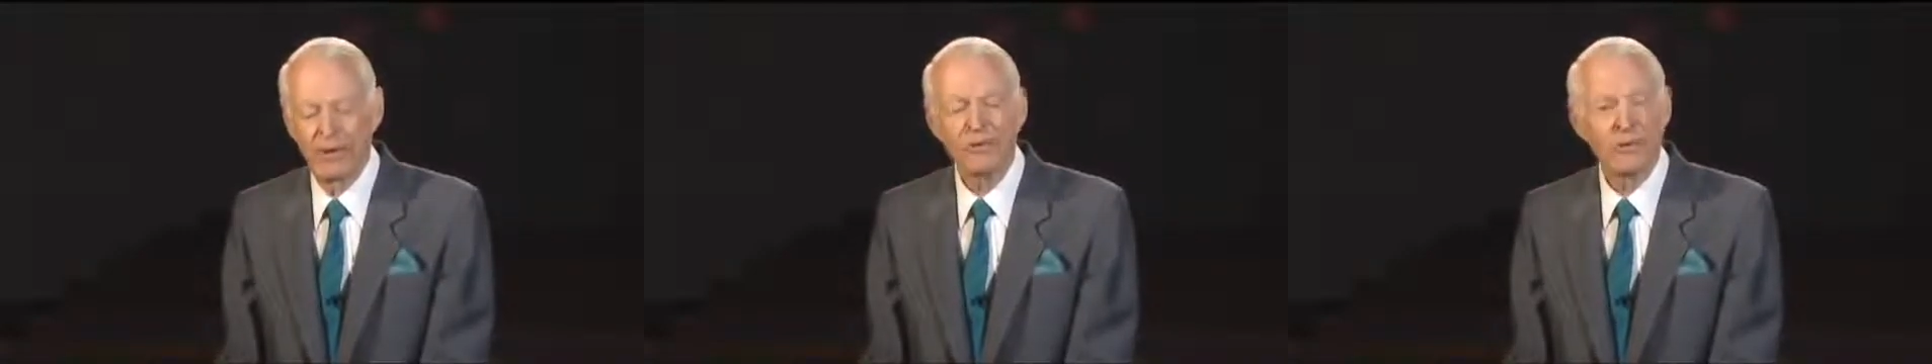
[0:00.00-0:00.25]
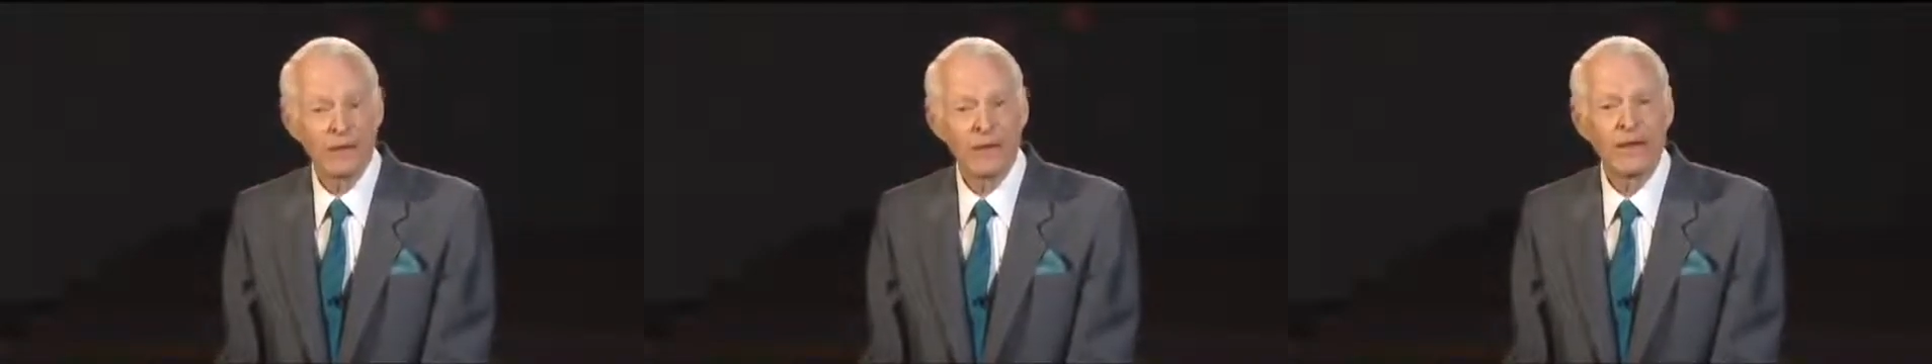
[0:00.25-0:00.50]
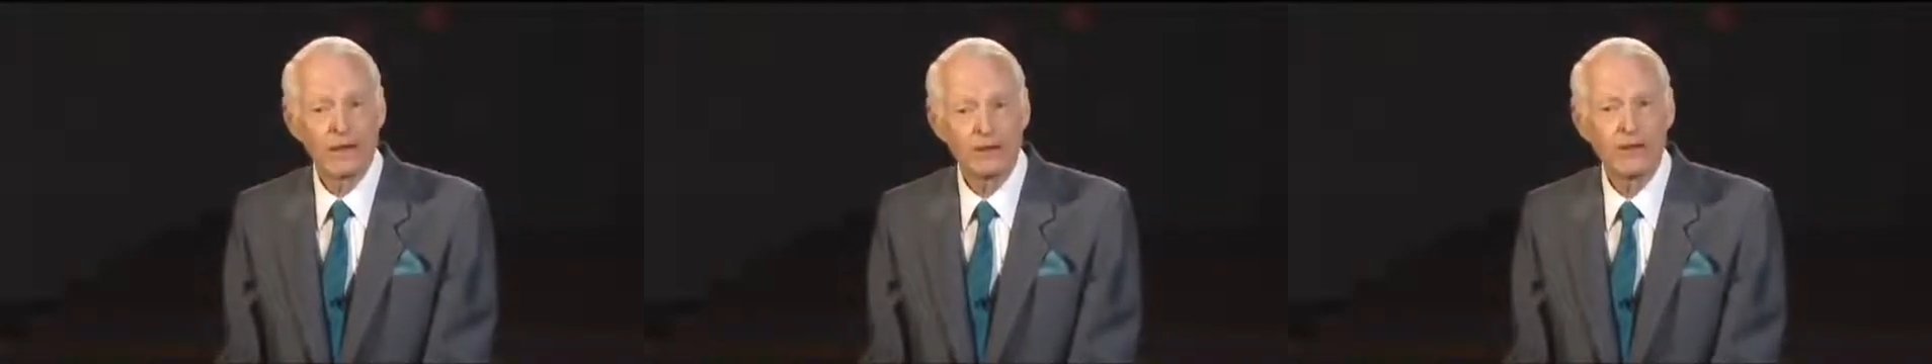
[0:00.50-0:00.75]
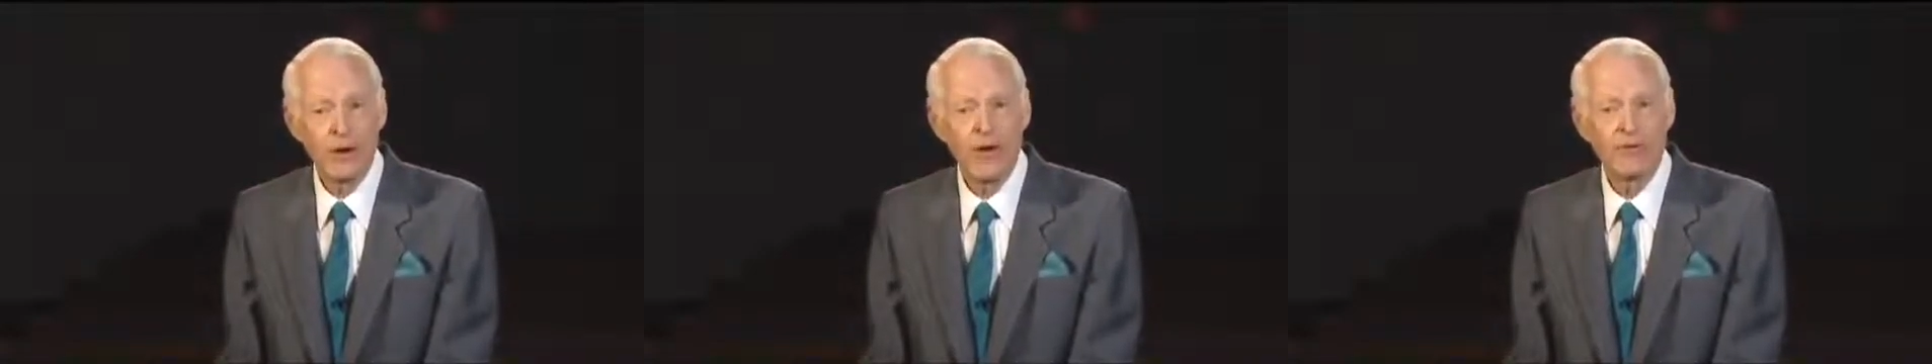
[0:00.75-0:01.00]
But the
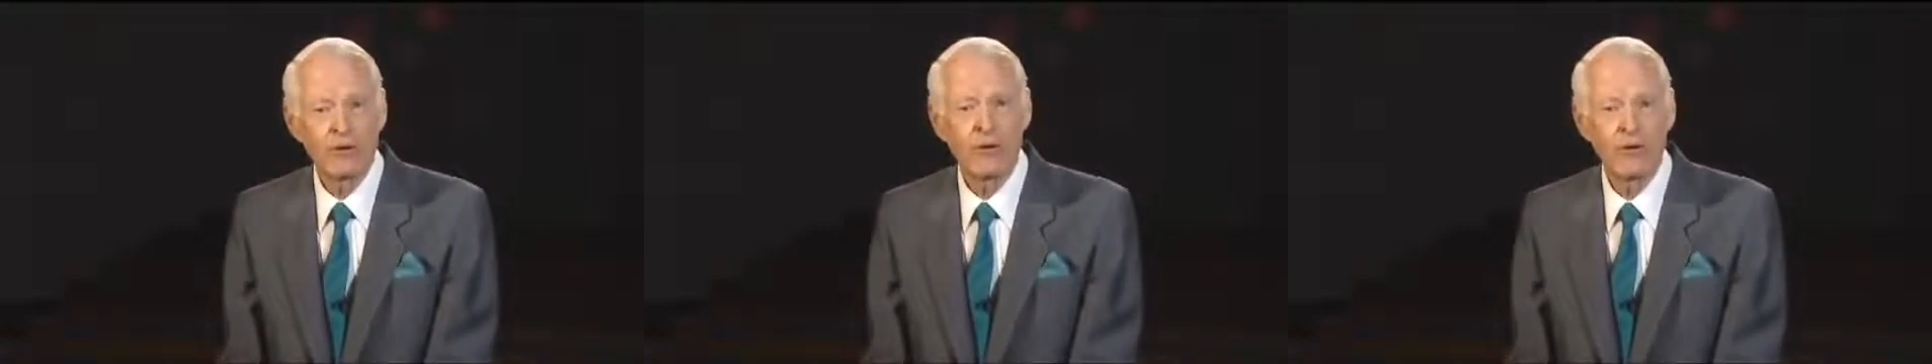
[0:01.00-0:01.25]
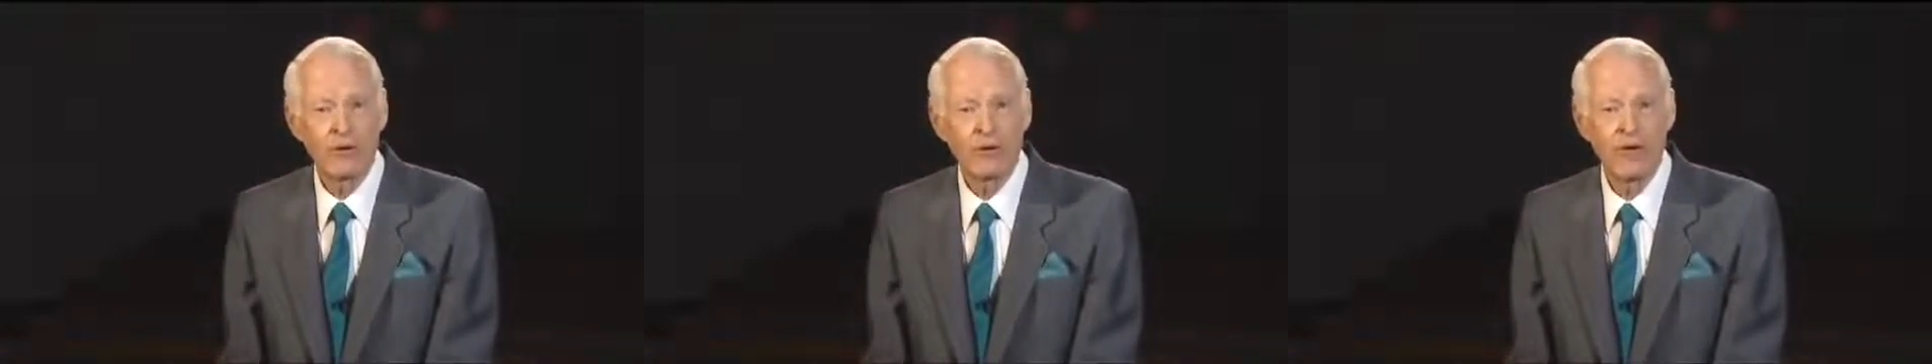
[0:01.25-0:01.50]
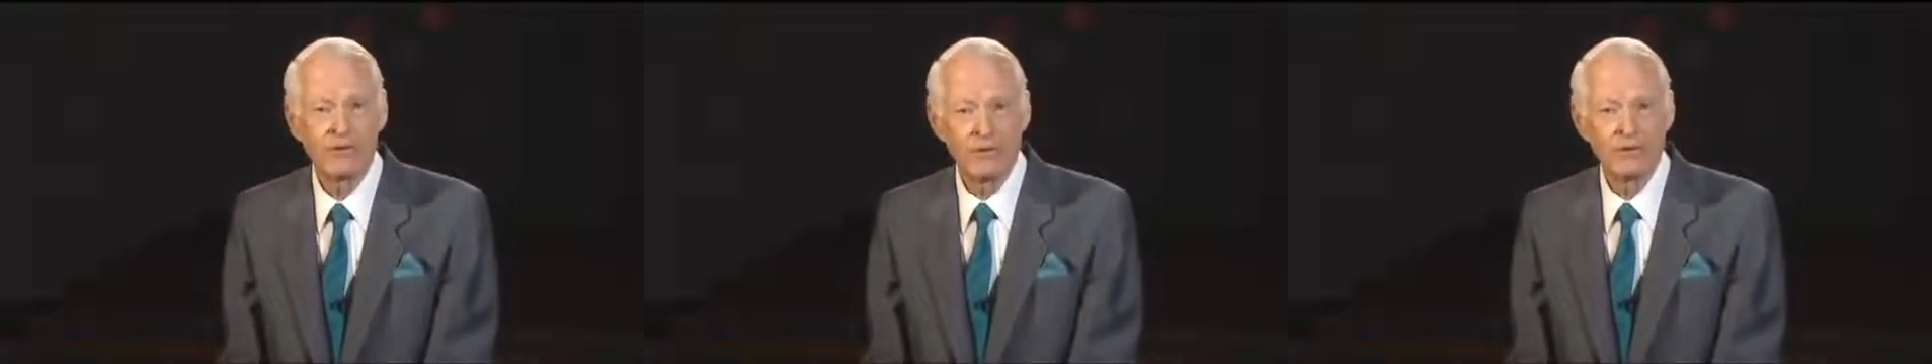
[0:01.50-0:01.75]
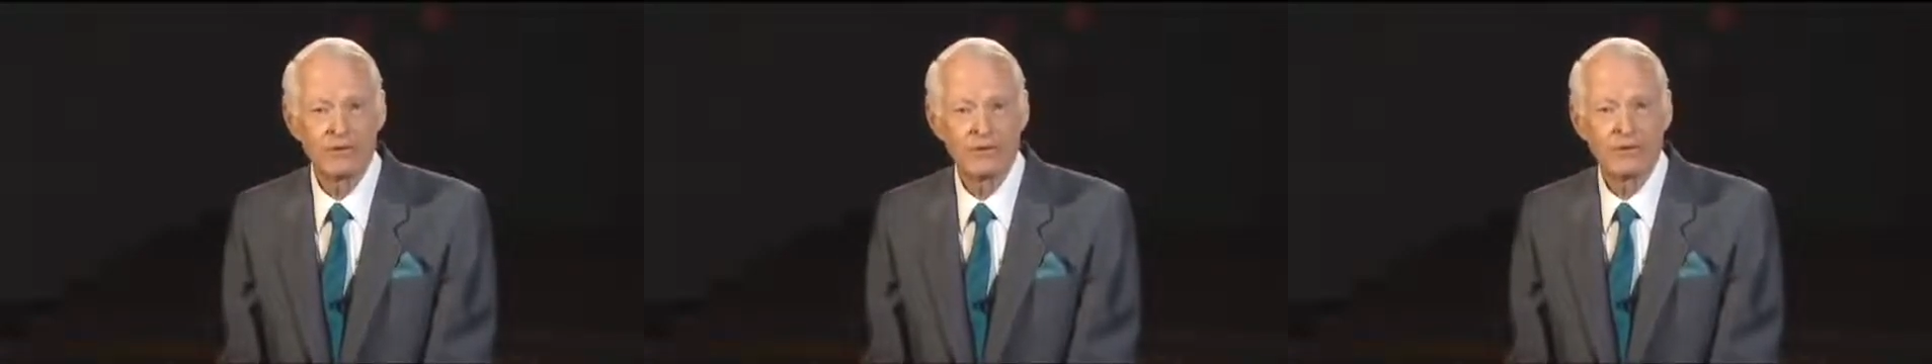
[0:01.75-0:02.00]
elite do have a code of
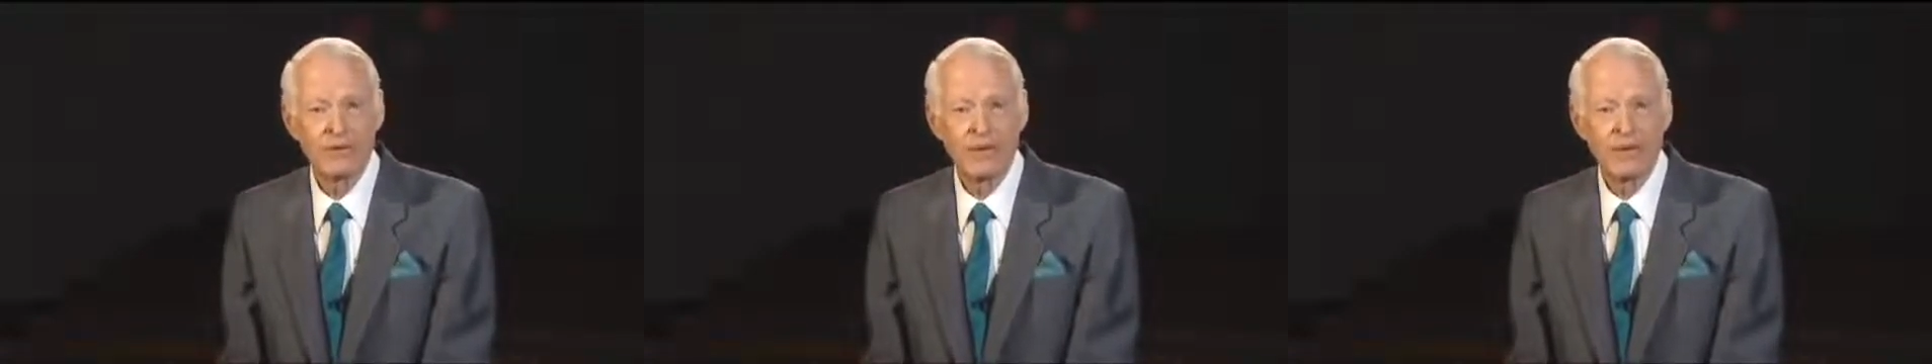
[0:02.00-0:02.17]
ethics.